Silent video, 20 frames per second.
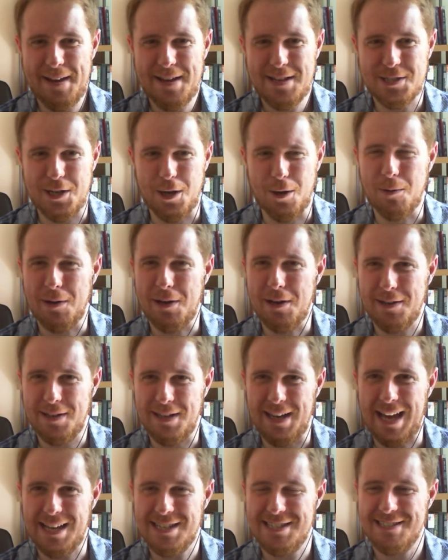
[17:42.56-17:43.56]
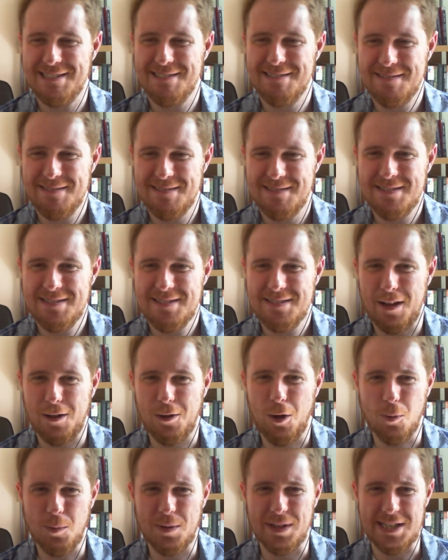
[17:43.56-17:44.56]
So yes,
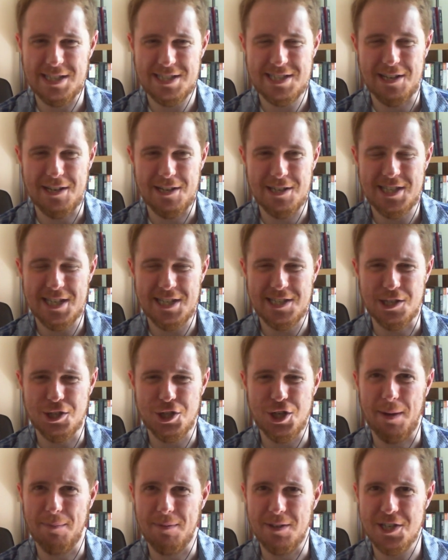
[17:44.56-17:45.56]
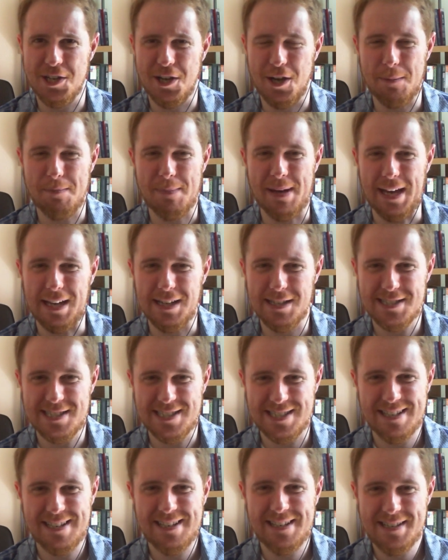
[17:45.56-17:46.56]
along with its sister ship, the
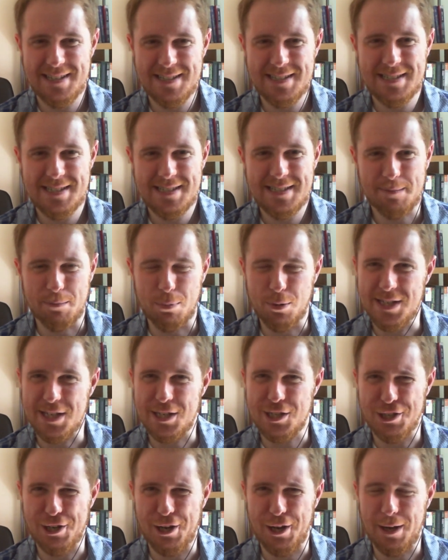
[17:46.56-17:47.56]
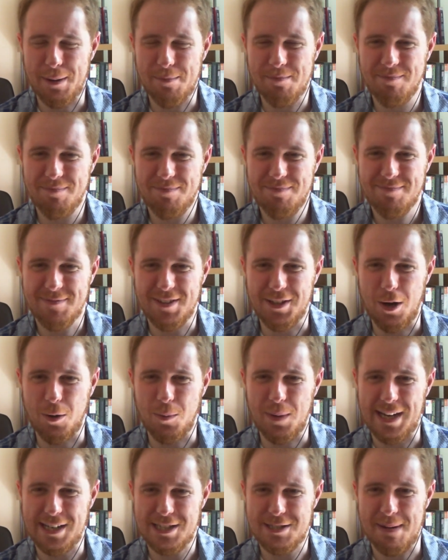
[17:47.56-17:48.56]
Tirpitz, British,
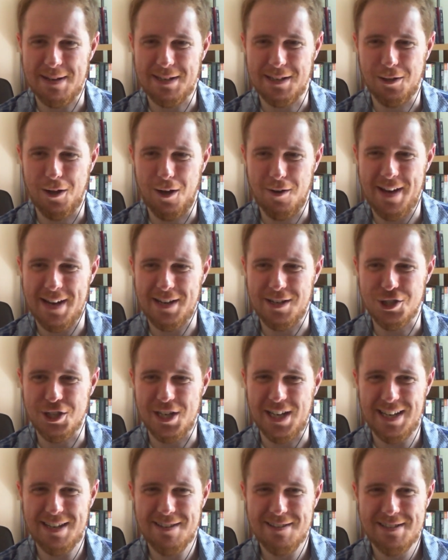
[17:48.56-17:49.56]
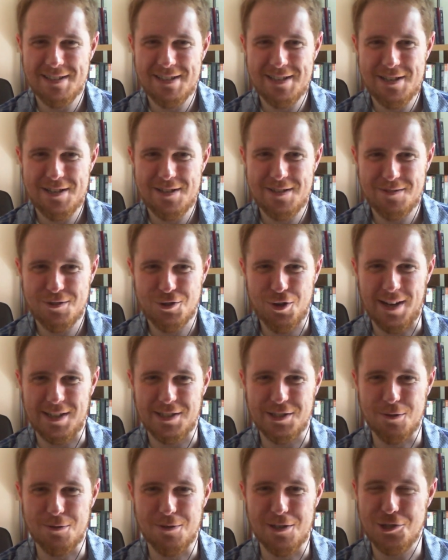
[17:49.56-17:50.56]
we expended a lot of energy trying
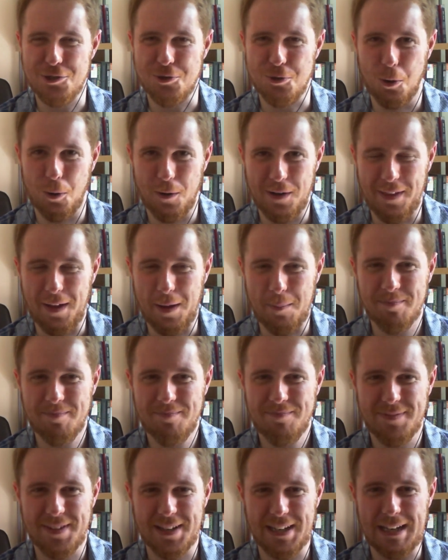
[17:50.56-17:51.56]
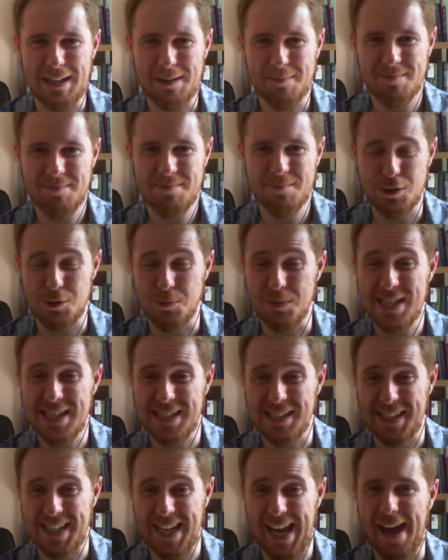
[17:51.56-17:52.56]
to destroy them, which we
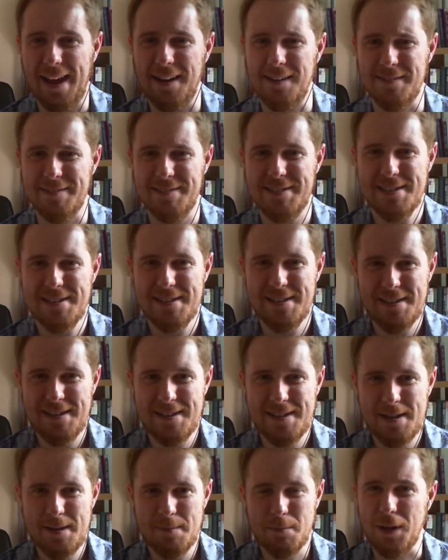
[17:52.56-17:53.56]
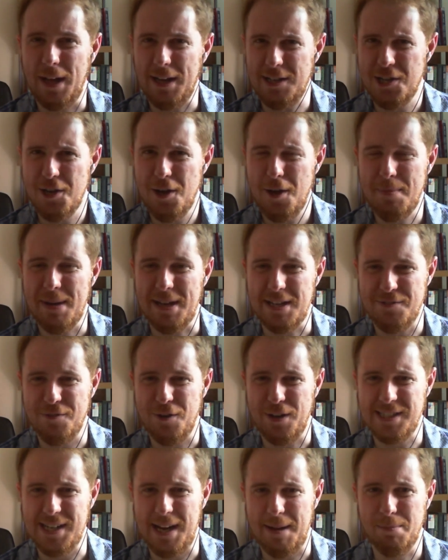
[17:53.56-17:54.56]
did in the end. But like Tirpitz,
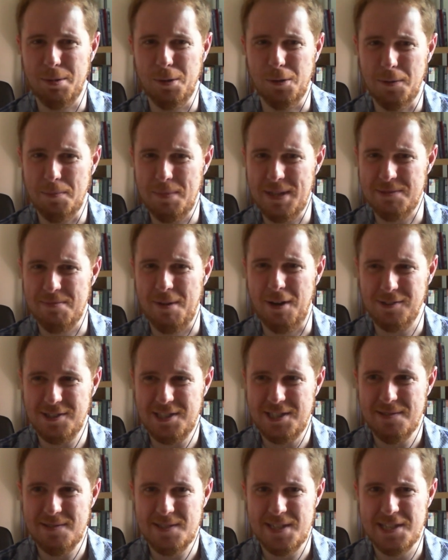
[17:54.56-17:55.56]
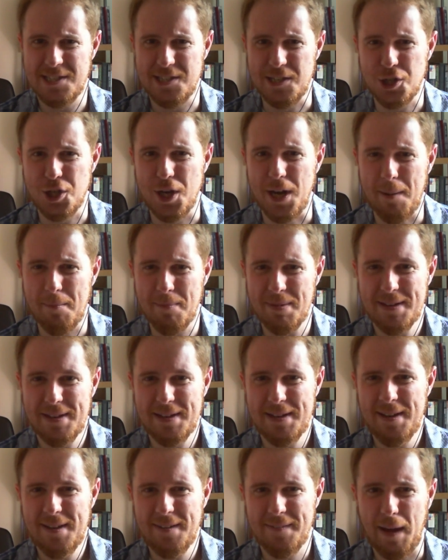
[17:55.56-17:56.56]
for example, the Bismarck's sister ship,
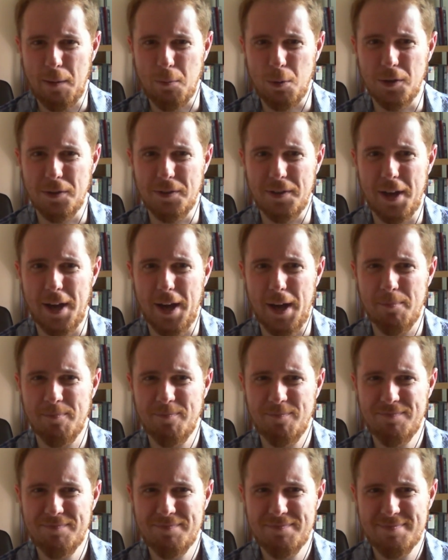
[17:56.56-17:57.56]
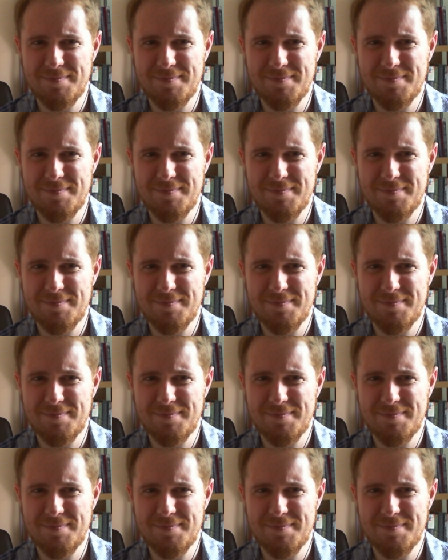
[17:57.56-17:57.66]
that one,